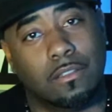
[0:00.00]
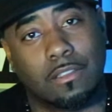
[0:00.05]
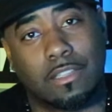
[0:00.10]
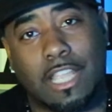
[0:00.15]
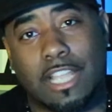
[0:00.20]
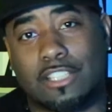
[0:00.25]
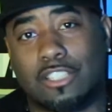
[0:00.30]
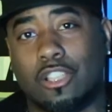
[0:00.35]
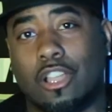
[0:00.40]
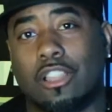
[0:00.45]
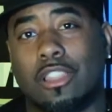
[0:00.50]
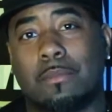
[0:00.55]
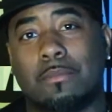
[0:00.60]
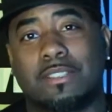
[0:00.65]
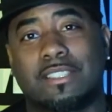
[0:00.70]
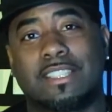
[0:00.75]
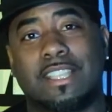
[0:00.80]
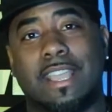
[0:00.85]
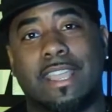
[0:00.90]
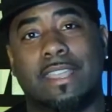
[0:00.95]
that's all I'm going
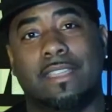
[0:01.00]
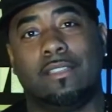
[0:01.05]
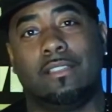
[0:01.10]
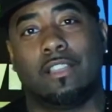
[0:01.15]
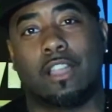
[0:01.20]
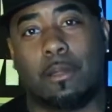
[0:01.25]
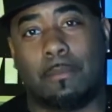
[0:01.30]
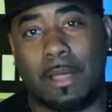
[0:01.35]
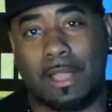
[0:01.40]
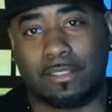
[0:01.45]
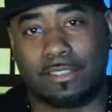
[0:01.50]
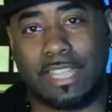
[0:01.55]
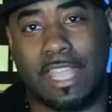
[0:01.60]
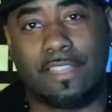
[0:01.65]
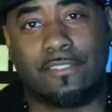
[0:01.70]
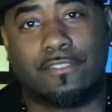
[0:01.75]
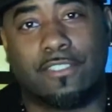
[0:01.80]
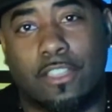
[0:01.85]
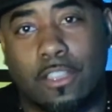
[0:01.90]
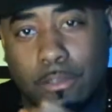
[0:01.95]
to say about
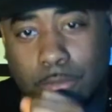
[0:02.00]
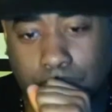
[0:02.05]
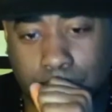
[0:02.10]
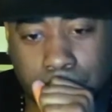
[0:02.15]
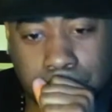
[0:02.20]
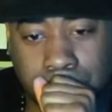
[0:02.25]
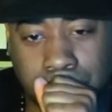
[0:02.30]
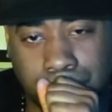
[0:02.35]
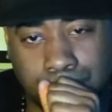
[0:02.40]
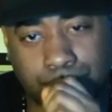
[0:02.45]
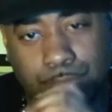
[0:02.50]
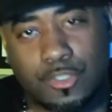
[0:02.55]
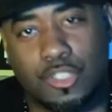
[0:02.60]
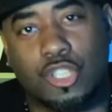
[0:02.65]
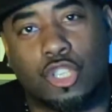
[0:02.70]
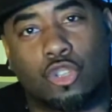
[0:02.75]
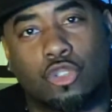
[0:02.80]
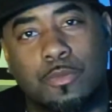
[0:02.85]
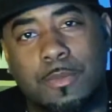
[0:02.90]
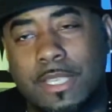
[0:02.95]
that film.
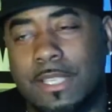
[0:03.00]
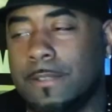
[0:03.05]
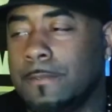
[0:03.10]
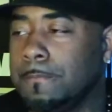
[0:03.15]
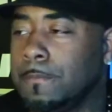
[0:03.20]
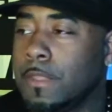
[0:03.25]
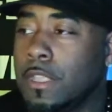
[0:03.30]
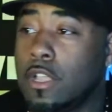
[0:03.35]
Excuse me.